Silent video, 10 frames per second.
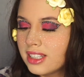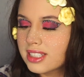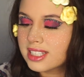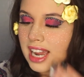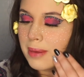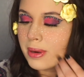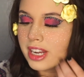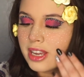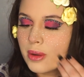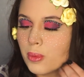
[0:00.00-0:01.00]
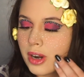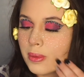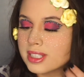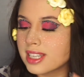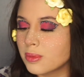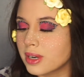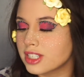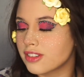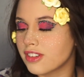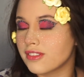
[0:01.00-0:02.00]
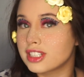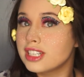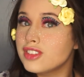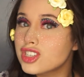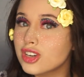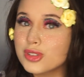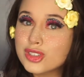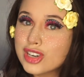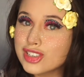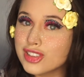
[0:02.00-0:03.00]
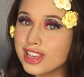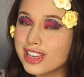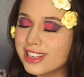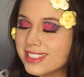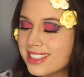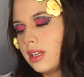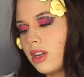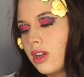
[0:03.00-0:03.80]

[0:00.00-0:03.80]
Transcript: Sky Pretty 101 said, what is your favorite TV show? Stranger Things.